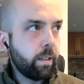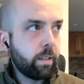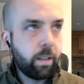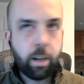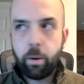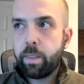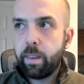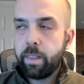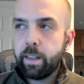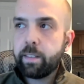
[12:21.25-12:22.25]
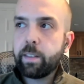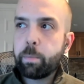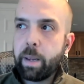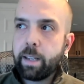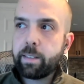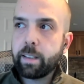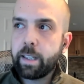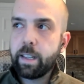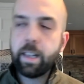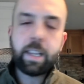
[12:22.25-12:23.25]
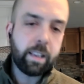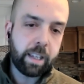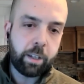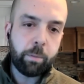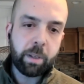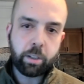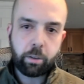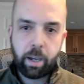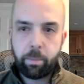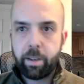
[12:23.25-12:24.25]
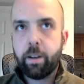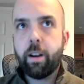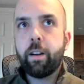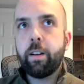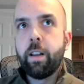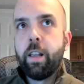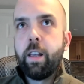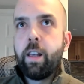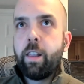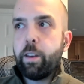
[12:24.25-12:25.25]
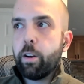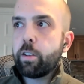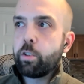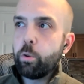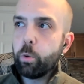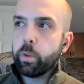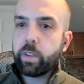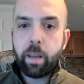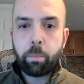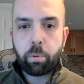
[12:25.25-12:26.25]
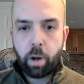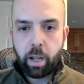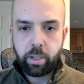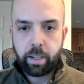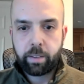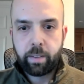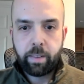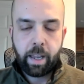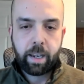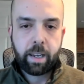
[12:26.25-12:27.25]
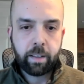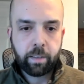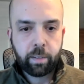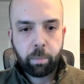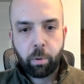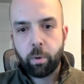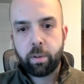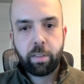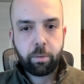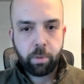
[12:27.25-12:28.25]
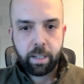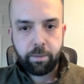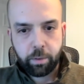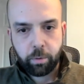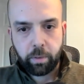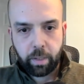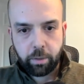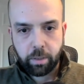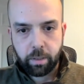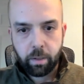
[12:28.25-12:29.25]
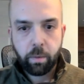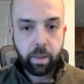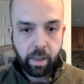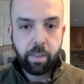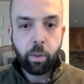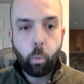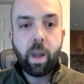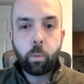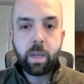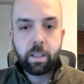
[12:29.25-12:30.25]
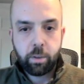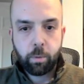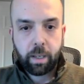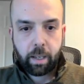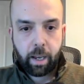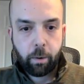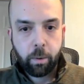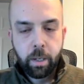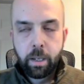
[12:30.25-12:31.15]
You know, this is basically like you mentioned, Graeme. There are tools and projects that can support 3D visualization the way we do it now.